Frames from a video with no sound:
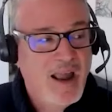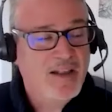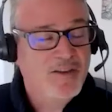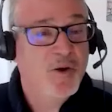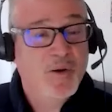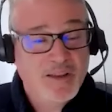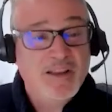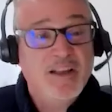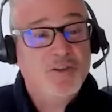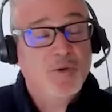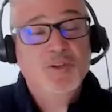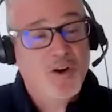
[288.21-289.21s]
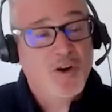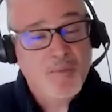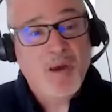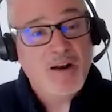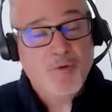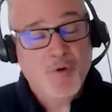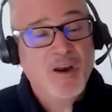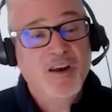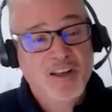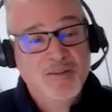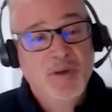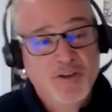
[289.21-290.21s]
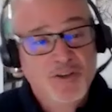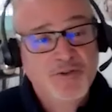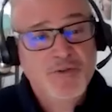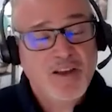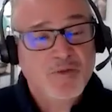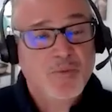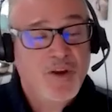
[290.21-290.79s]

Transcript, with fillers: And so it leads to a certain amount of organismic distress